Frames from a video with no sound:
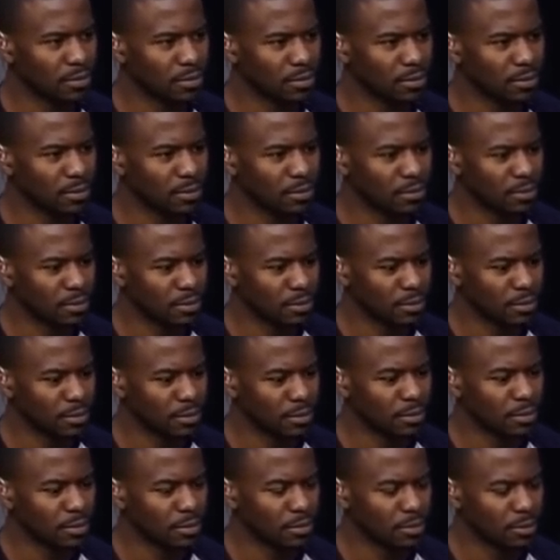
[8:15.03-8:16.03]

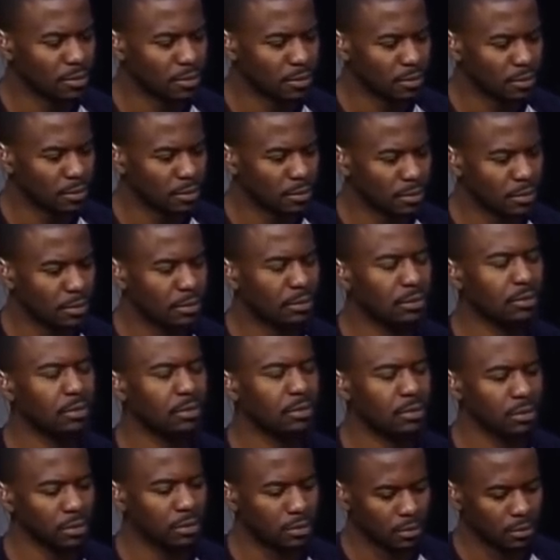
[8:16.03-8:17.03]

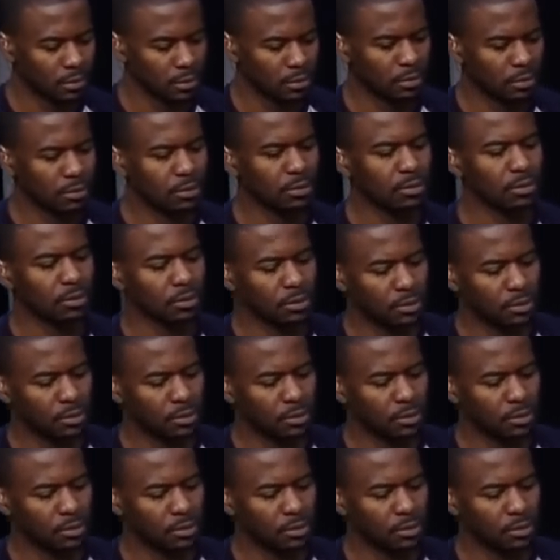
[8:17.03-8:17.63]
This person isn't speaking.